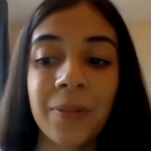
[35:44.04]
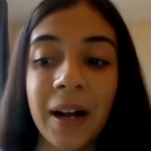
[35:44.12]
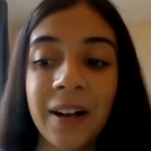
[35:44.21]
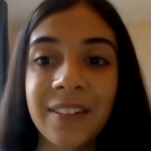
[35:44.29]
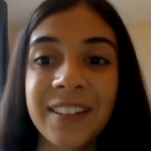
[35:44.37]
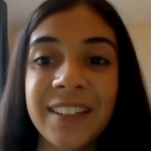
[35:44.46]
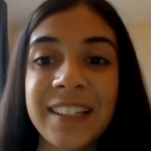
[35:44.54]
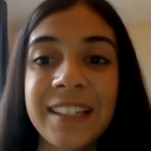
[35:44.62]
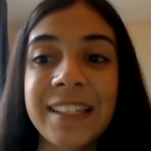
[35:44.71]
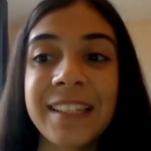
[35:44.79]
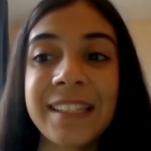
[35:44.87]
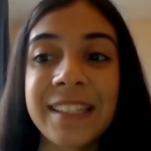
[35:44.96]
Well,
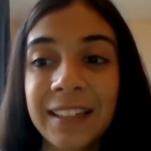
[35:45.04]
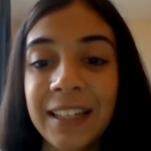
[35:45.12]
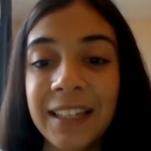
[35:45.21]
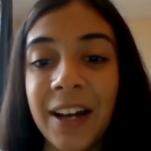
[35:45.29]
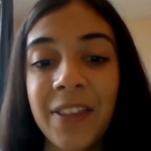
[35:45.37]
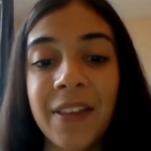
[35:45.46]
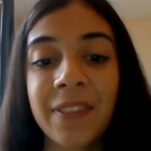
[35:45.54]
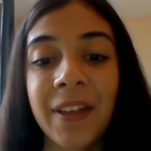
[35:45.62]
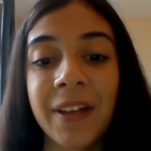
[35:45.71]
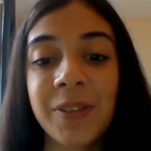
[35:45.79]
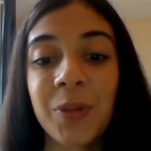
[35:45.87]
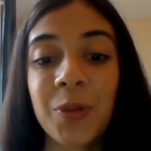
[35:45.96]
sadly, I think
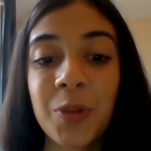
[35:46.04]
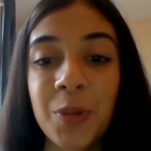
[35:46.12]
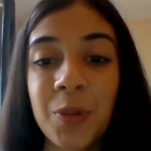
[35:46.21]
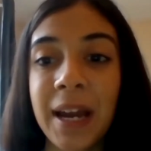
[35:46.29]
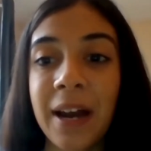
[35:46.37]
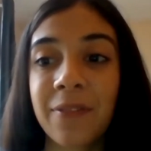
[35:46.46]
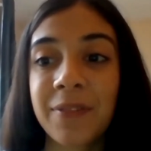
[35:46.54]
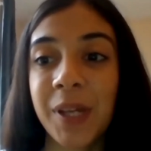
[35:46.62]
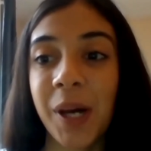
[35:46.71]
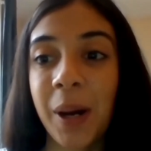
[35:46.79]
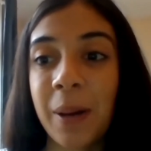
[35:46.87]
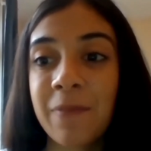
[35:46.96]
that's all we have
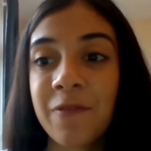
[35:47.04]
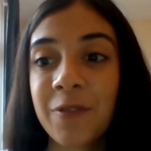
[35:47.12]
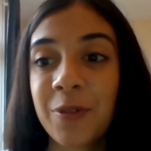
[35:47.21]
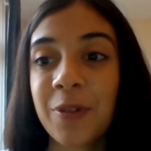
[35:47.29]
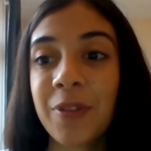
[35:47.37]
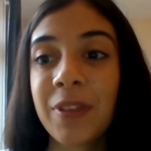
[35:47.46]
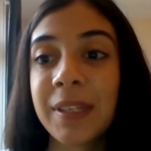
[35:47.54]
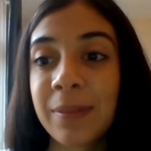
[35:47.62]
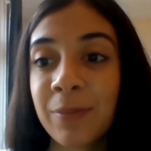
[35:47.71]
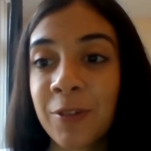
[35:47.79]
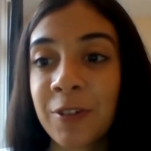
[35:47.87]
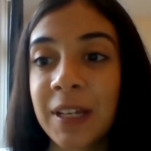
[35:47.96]
time for this
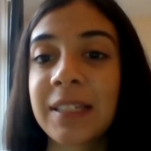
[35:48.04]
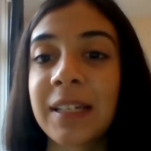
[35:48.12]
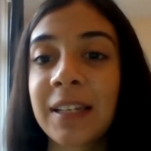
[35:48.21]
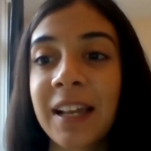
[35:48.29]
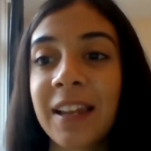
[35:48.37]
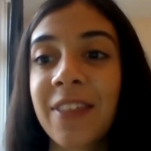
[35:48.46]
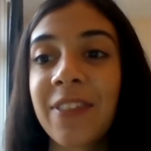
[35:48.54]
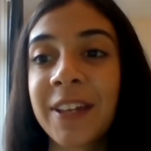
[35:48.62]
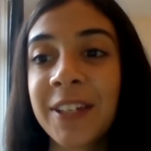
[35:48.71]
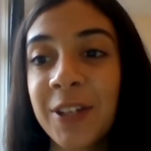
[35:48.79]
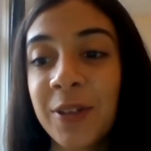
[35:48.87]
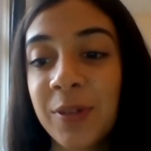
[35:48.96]
morning. Daniela, thank
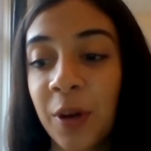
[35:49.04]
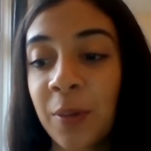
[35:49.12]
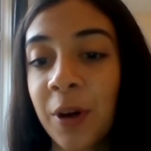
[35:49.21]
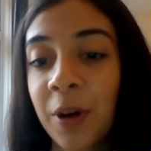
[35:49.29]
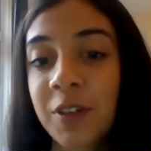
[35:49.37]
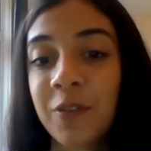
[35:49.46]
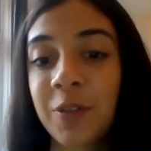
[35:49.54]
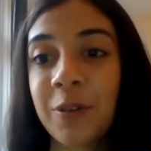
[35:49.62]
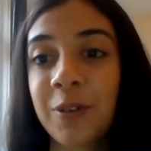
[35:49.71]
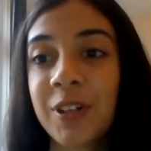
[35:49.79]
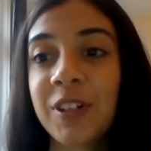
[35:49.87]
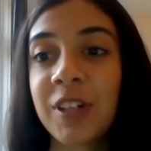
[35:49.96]
you so much for
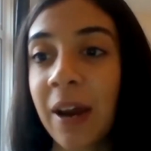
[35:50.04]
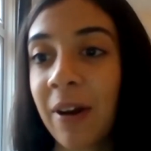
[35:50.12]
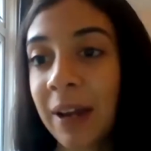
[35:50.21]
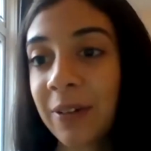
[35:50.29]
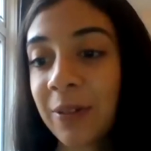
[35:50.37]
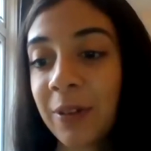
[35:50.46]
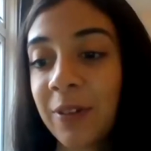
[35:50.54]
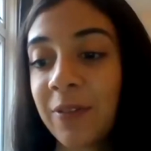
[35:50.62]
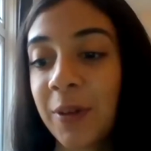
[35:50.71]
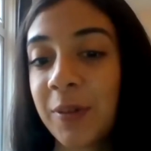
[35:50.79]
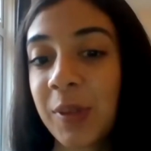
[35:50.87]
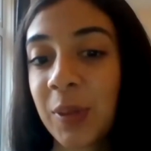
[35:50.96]
sharing all of
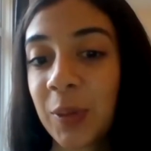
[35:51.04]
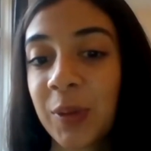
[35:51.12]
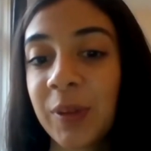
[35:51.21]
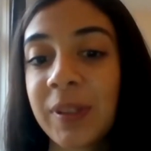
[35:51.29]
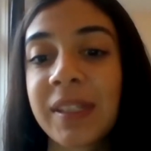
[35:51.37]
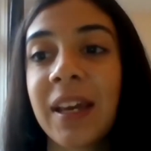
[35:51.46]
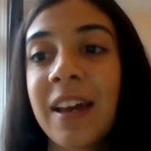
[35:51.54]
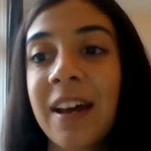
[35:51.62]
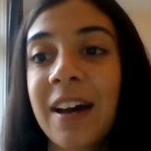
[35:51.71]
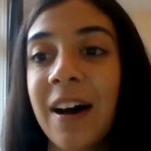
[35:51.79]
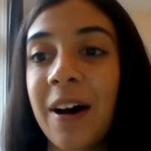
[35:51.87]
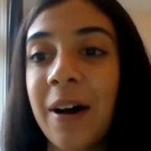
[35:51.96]
those thoughts.
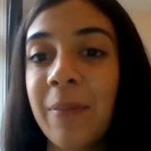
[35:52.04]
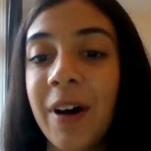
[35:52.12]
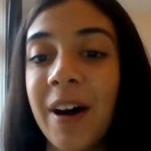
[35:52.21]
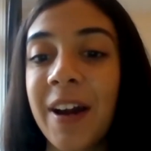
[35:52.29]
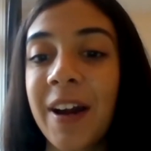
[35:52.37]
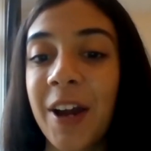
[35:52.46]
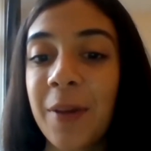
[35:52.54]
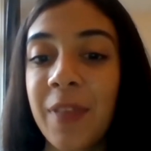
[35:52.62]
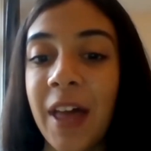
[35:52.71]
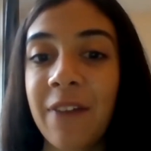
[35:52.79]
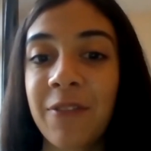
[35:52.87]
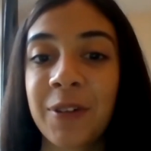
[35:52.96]
I hope that
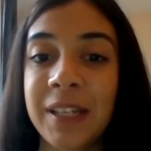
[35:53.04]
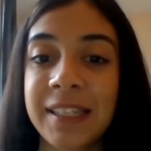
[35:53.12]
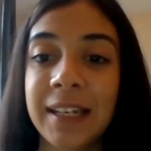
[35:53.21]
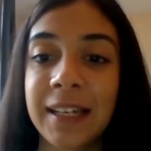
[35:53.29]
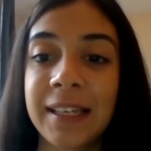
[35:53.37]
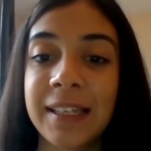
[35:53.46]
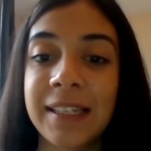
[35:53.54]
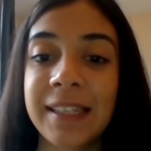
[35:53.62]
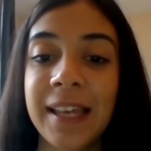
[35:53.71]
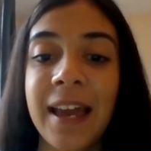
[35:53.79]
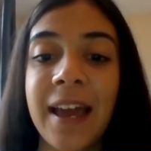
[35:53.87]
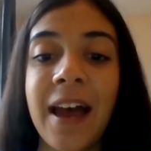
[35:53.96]
everyone listening
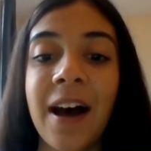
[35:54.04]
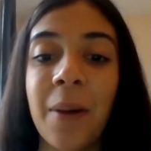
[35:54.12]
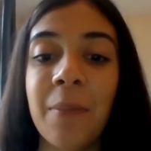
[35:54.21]
has